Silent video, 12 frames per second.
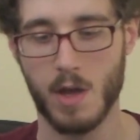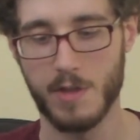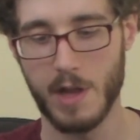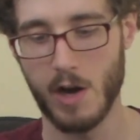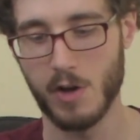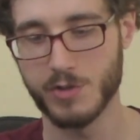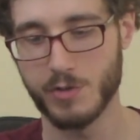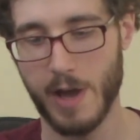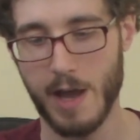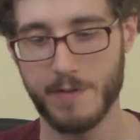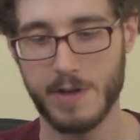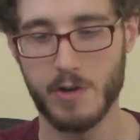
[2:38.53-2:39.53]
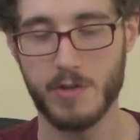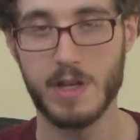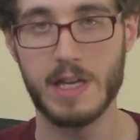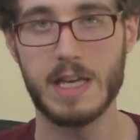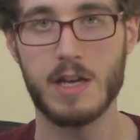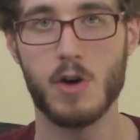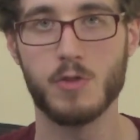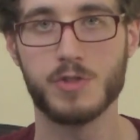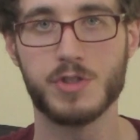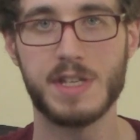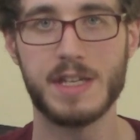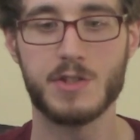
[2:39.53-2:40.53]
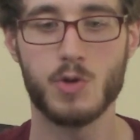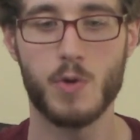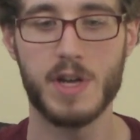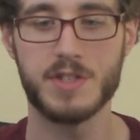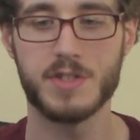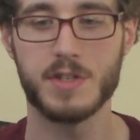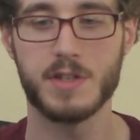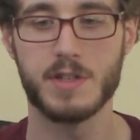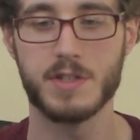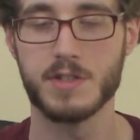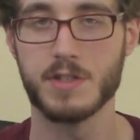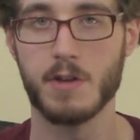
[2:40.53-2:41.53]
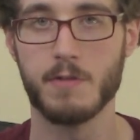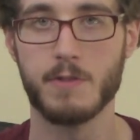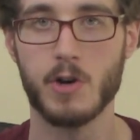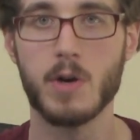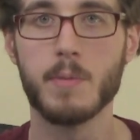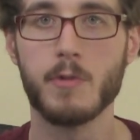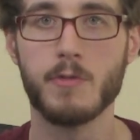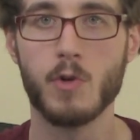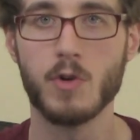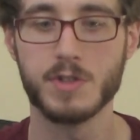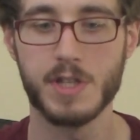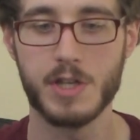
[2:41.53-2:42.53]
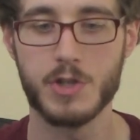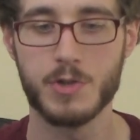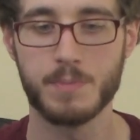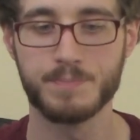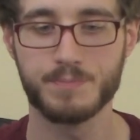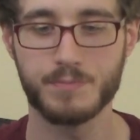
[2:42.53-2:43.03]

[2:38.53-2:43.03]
Then I also have here the eGo C Twist. This is a variable voltage